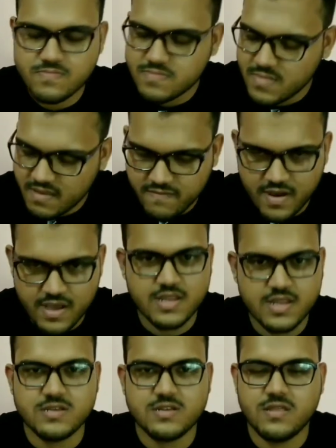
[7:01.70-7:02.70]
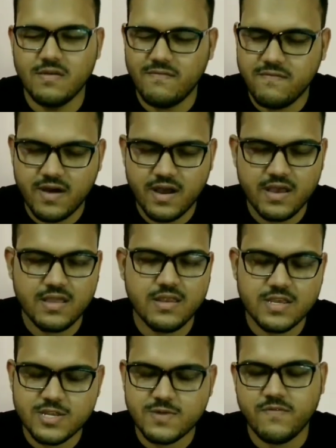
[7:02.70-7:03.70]
finest
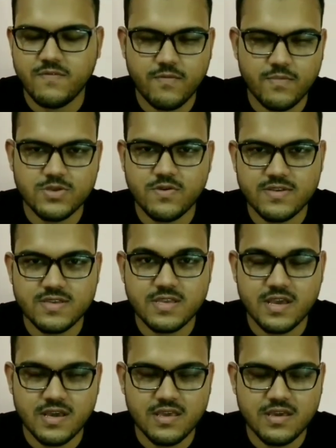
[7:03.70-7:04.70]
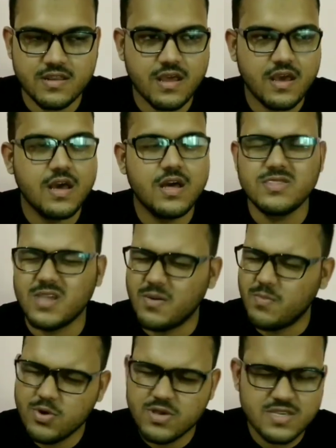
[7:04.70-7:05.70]
performance of his career.
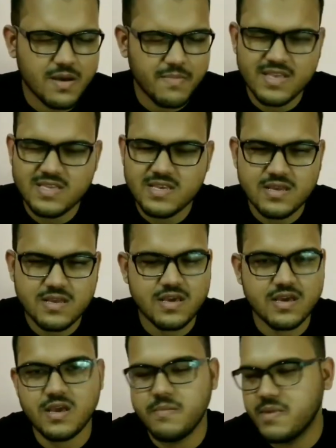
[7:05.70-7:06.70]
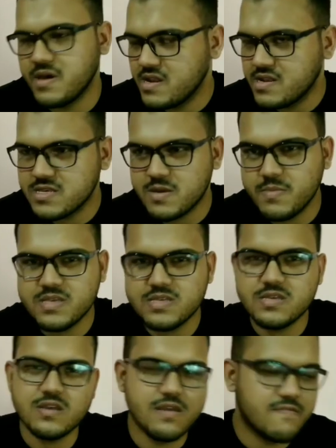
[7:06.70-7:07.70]
Tabu is amazing, KK Menon is
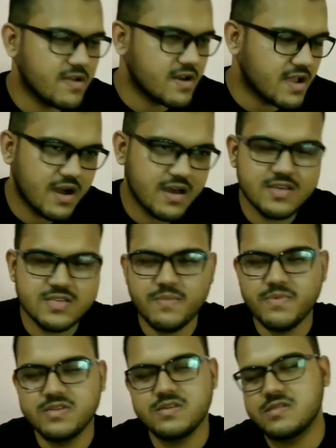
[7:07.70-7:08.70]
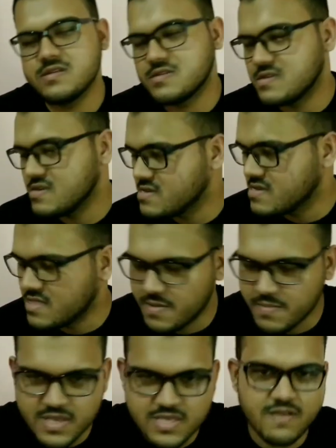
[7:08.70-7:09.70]
amazing, Irfan Khan is amazing. This is an
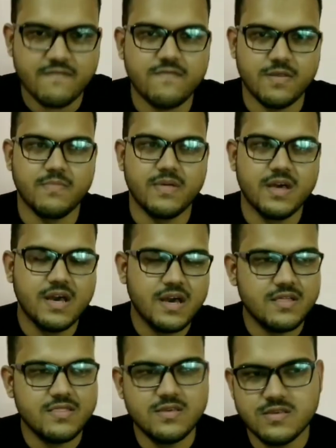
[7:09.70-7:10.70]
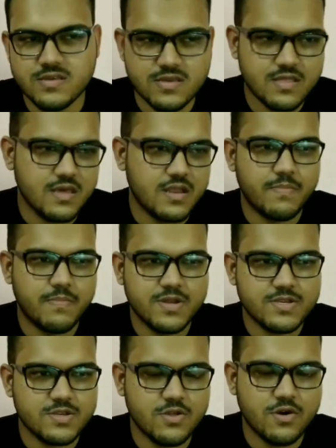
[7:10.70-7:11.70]
amazing film. This is an
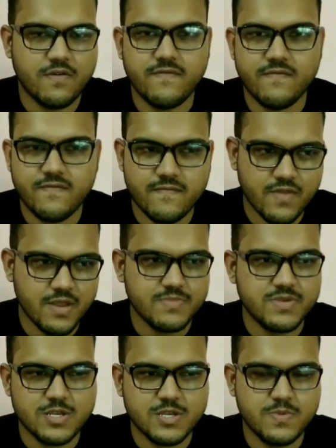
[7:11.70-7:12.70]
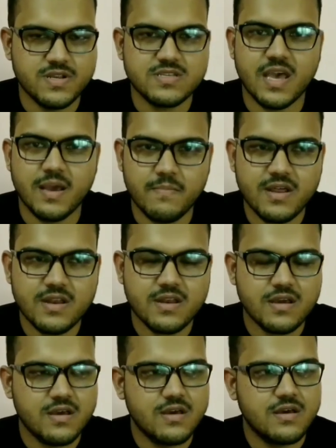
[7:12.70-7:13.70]
adaptation of William Shakespeare's Hamlet,
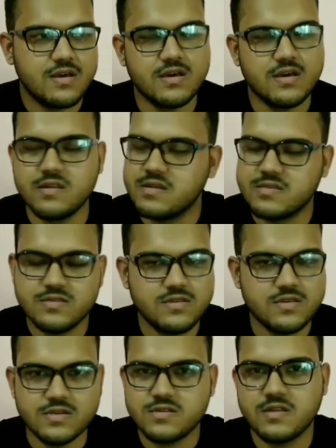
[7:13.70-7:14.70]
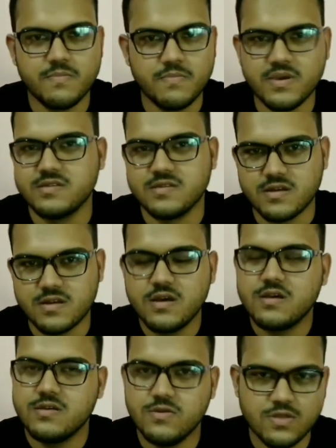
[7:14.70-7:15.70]
and just amazing.
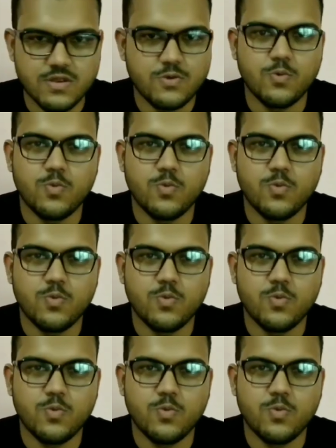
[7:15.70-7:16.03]
You need to